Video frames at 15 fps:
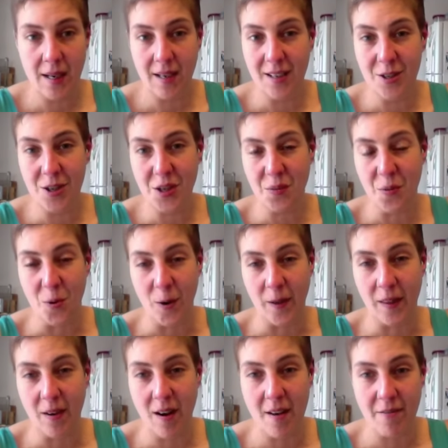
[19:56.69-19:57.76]
into
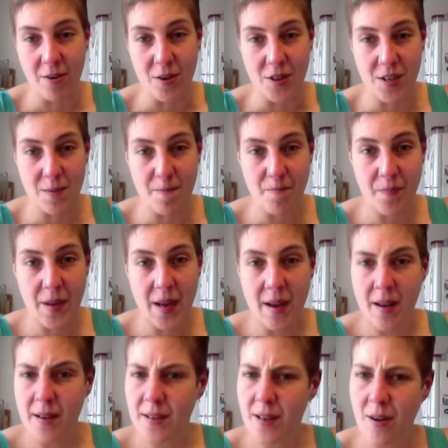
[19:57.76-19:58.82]
supporting their efforts.
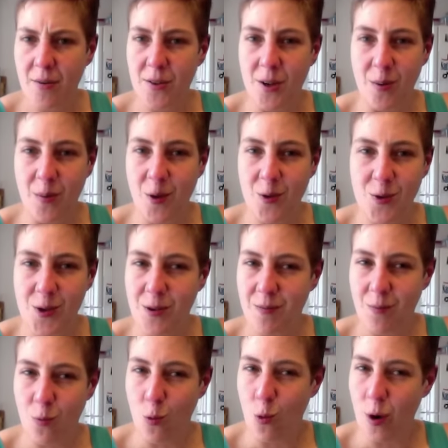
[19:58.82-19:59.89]
Sounds almost
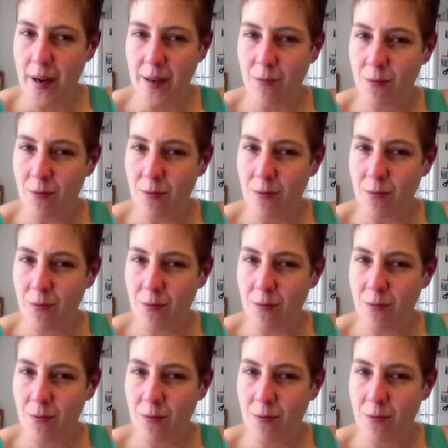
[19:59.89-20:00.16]
white